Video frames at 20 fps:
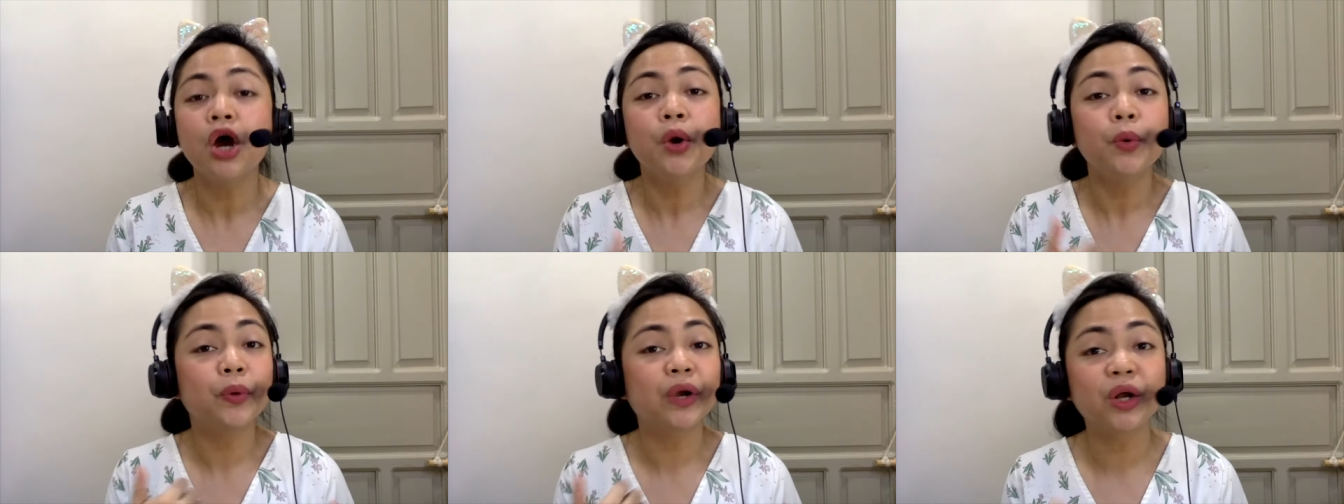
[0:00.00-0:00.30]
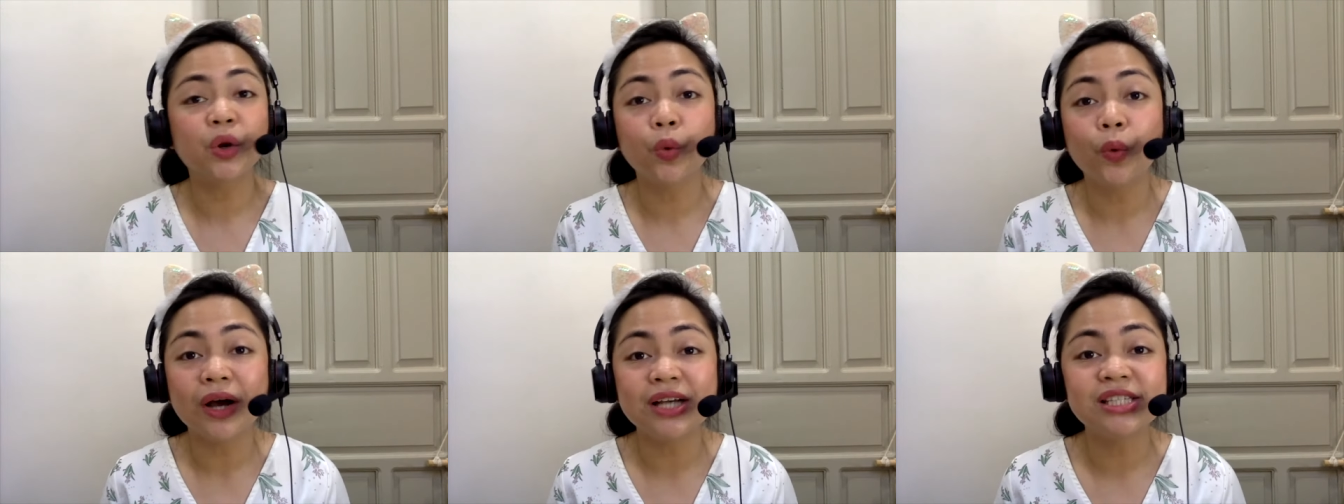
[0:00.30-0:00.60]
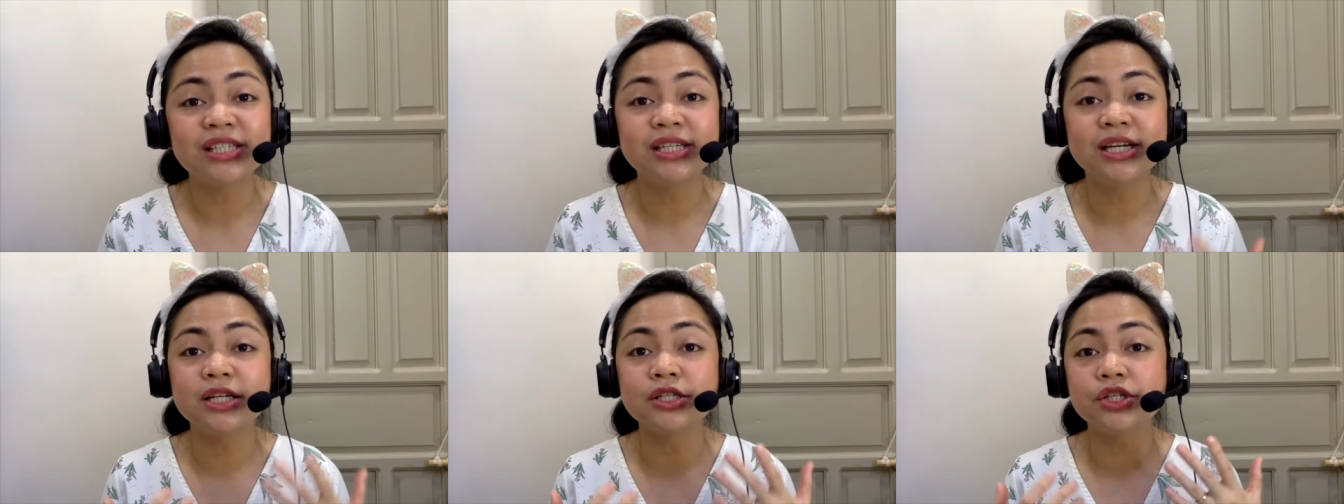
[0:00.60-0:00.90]

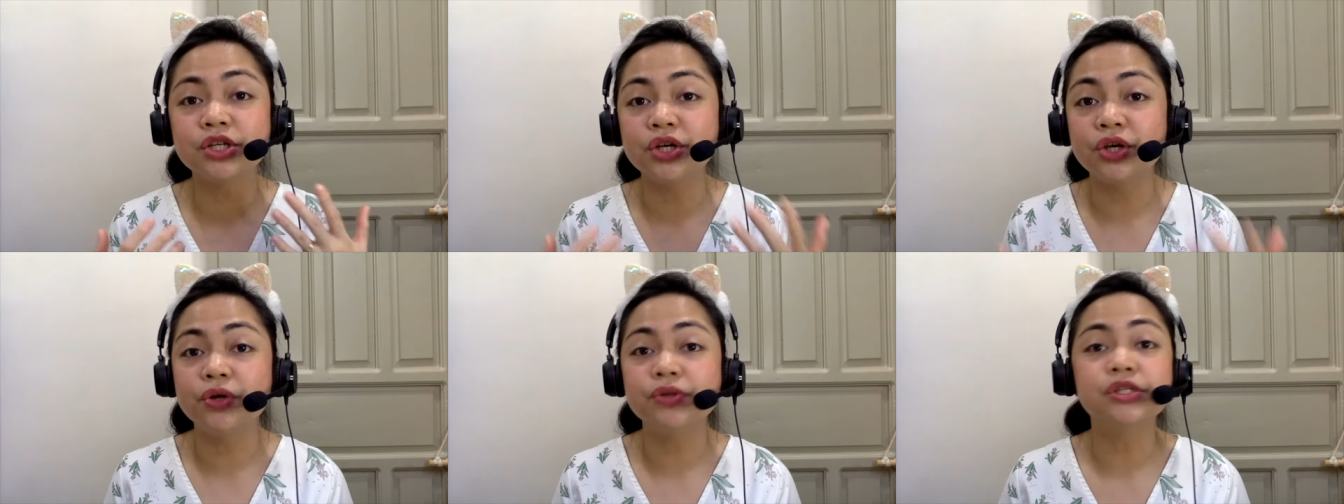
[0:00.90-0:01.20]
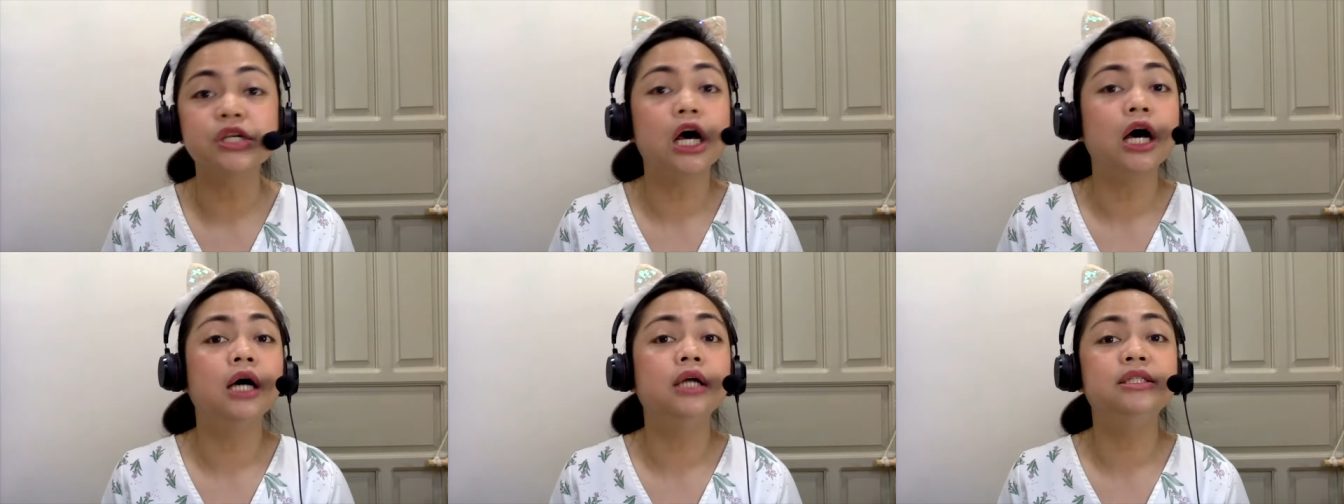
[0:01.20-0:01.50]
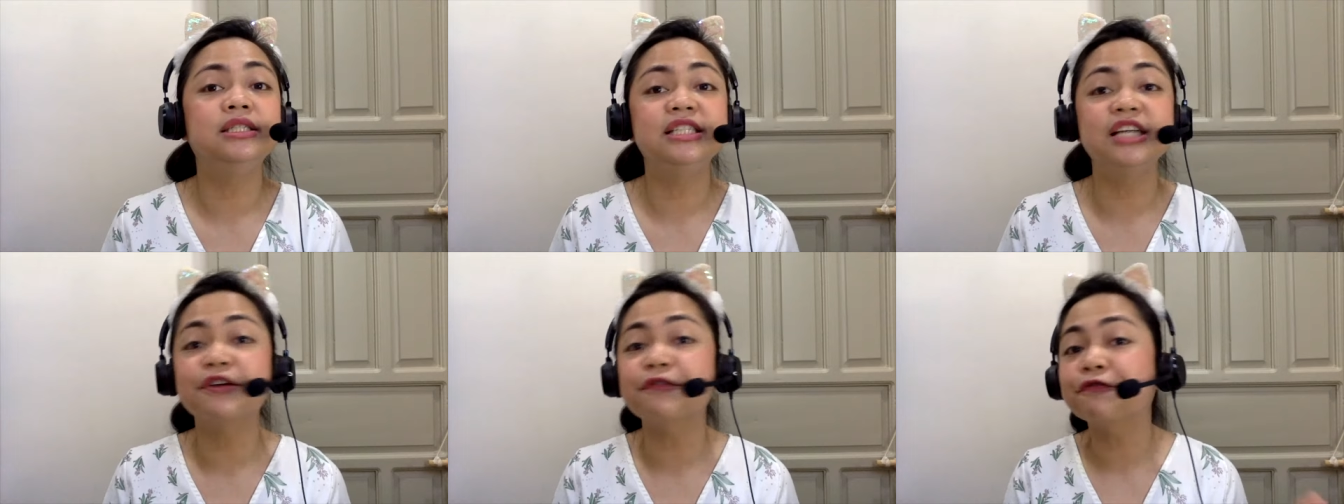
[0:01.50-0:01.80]
requesting to use a
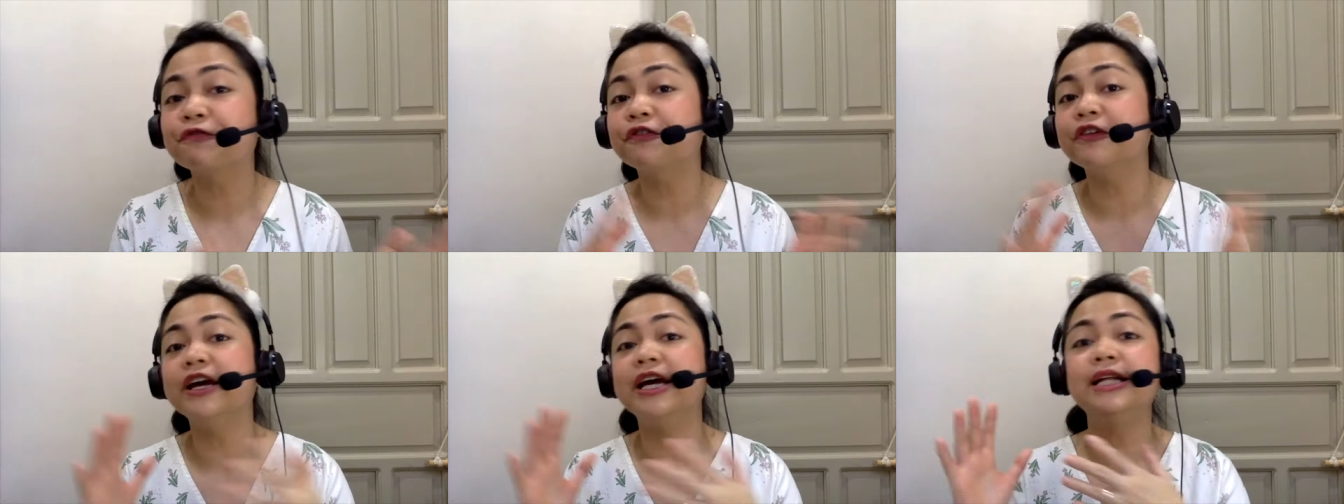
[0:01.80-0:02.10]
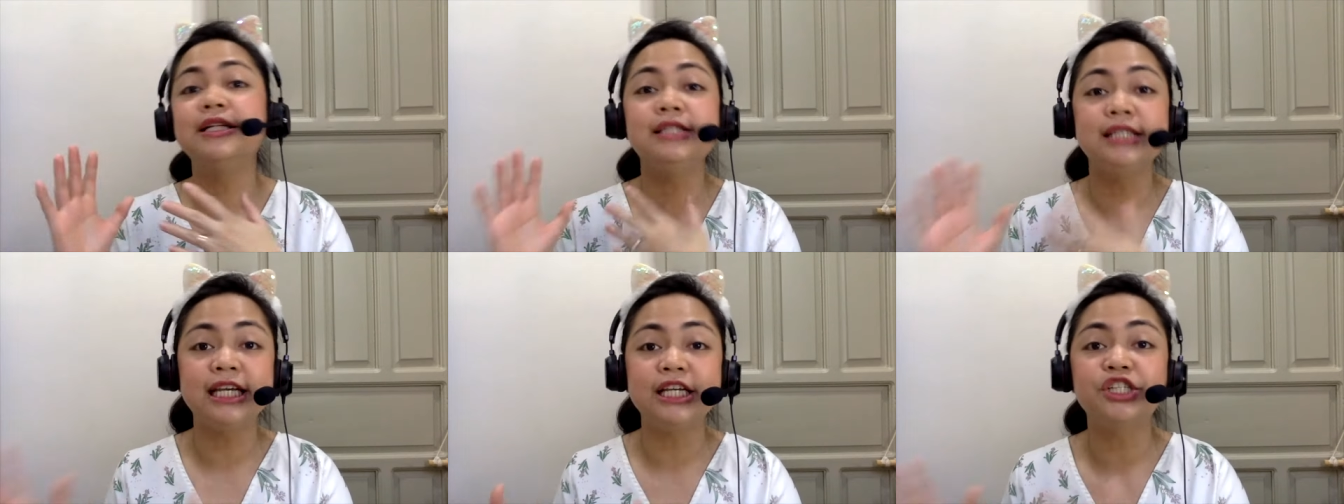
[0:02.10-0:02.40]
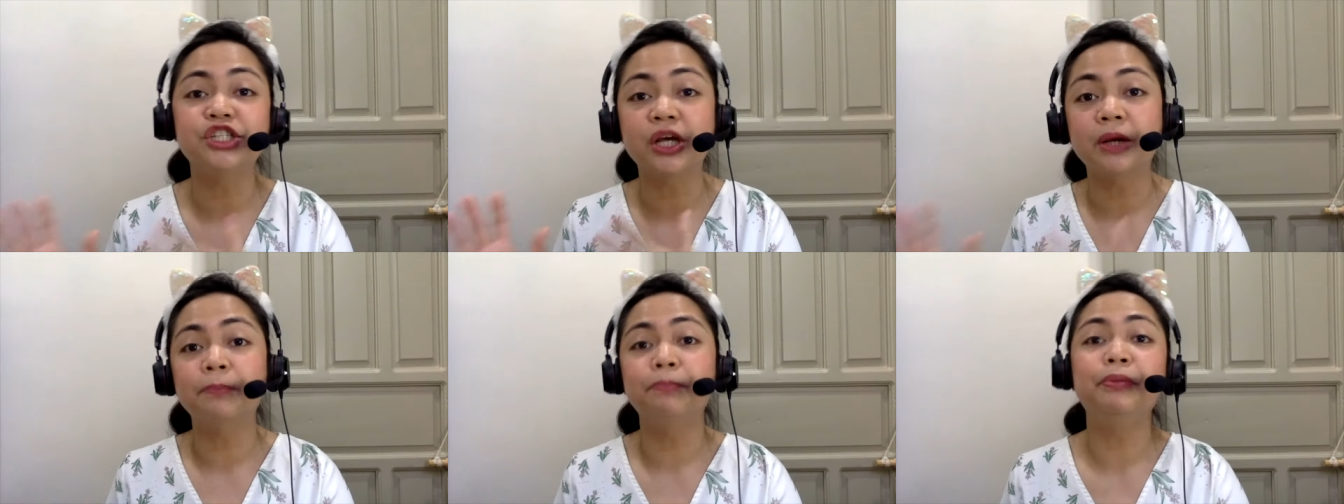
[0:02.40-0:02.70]
different
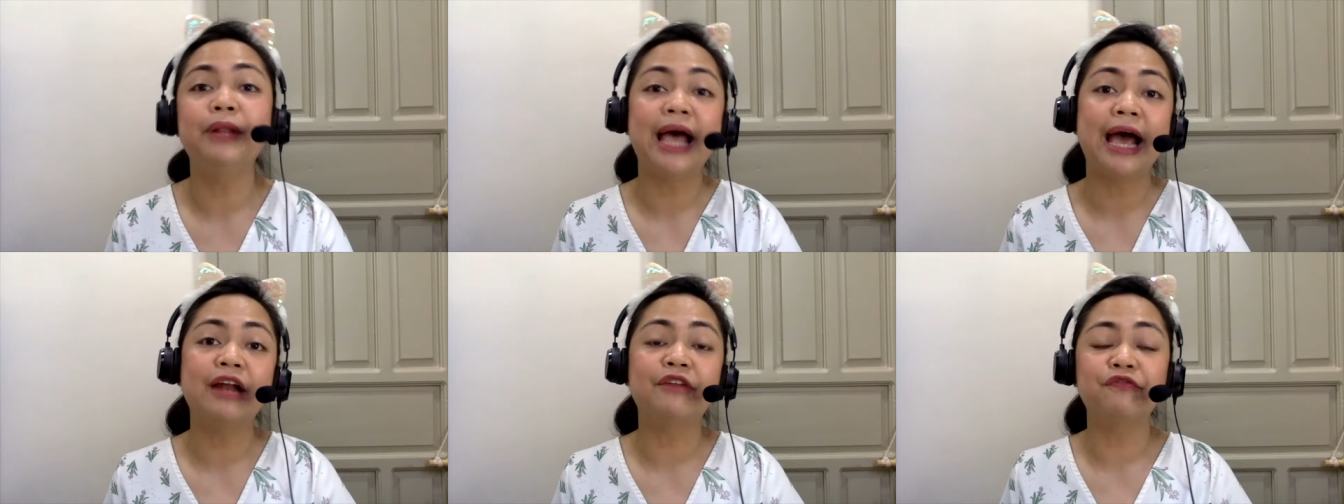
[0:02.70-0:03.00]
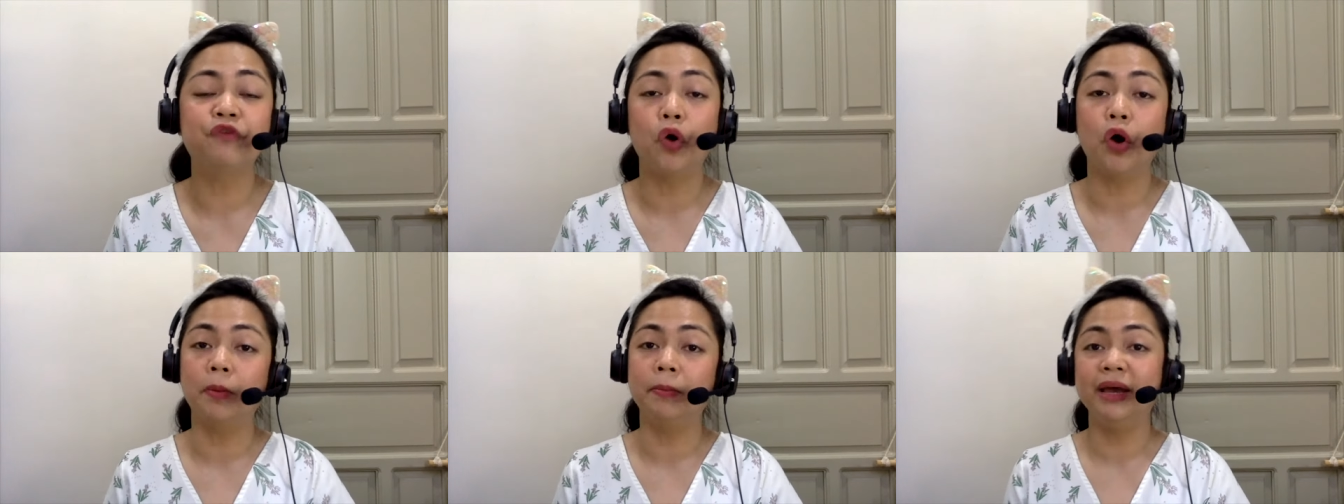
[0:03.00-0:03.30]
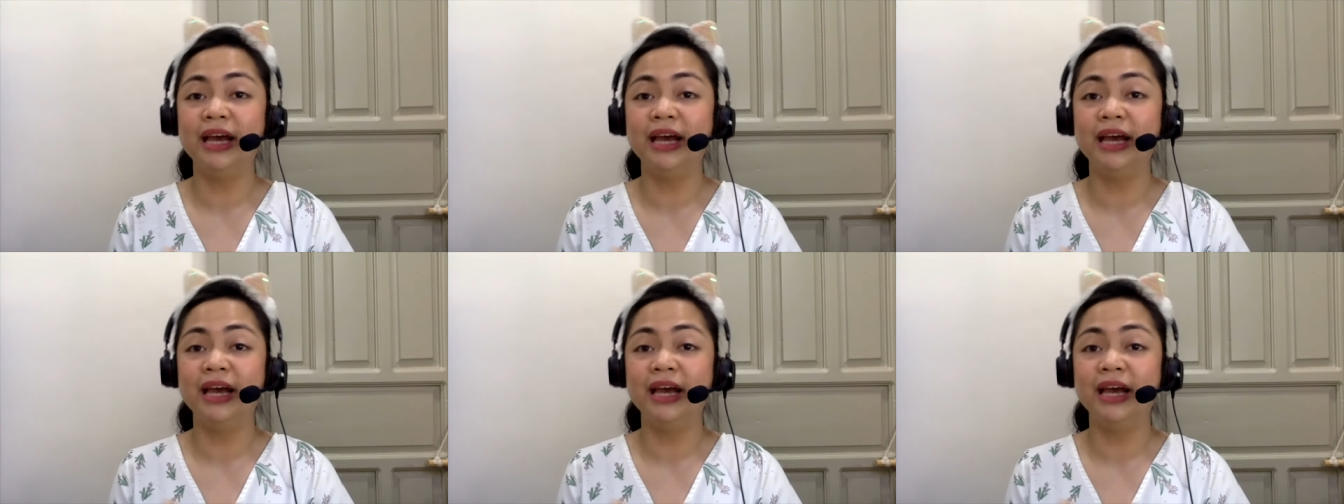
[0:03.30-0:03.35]
teaching platform.